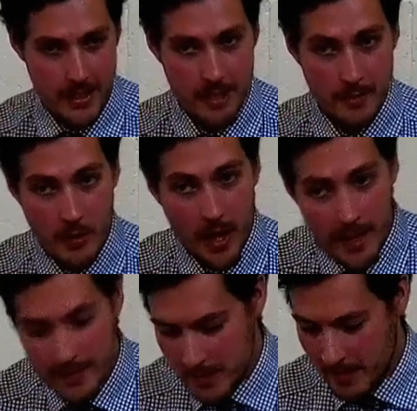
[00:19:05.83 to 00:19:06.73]
Have you heard
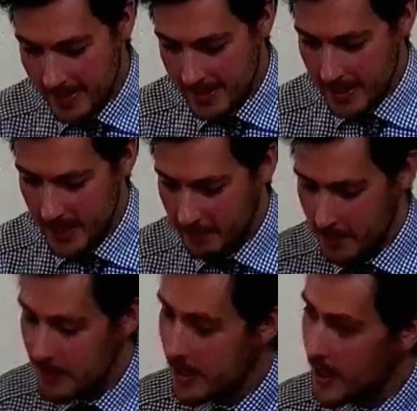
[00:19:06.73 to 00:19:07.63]
this message? Have
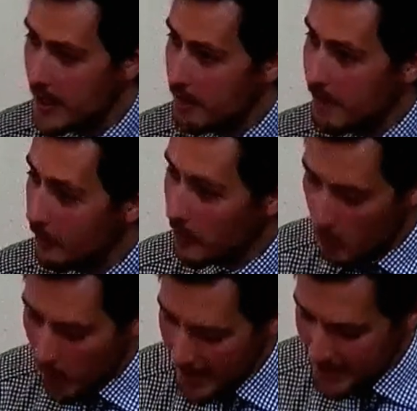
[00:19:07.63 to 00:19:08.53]
you felt the
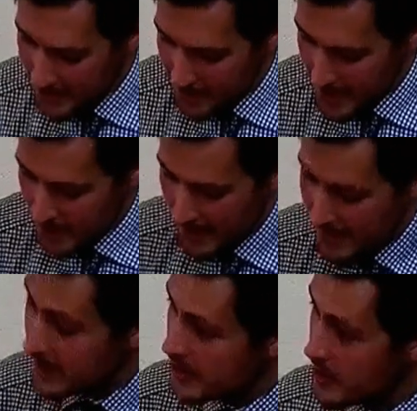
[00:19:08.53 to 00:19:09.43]
weight of this
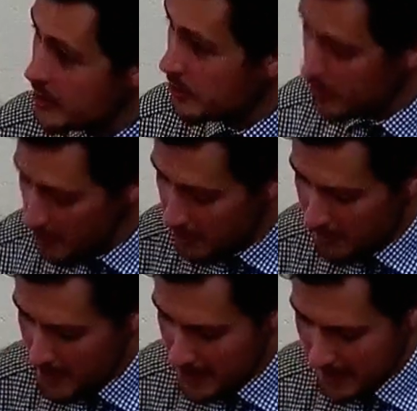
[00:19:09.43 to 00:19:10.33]
message, the truth of
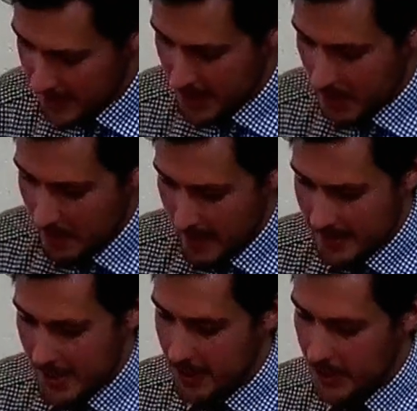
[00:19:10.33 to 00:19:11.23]
this
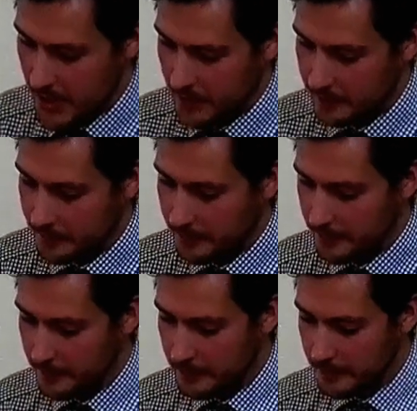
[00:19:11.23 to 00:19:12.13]
message?
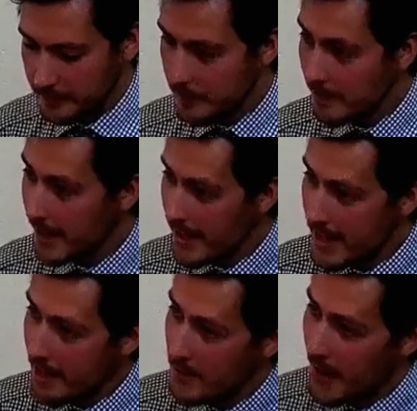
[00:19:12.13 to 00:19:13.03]

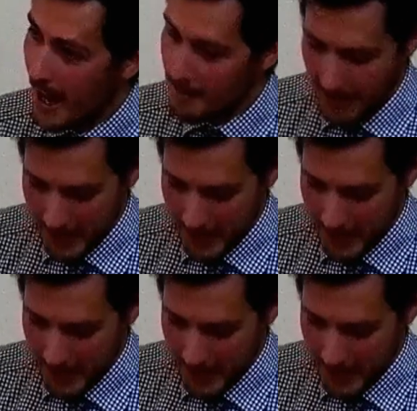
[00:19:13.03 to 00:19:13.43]
If you have, like the